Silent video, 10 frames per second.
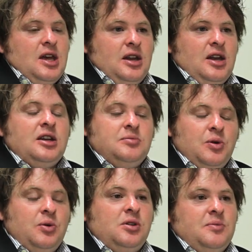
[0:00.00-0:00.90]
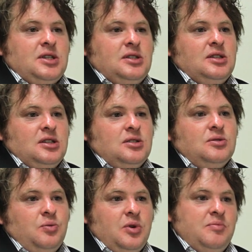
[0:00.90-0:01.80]
and it has been one of the best
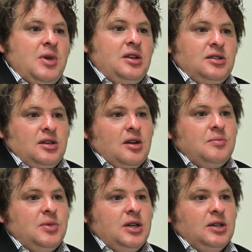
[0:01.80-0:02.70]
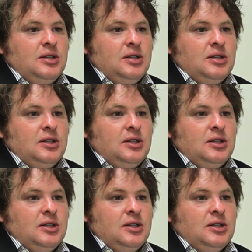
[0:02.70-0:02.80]
decisions we've made as a company.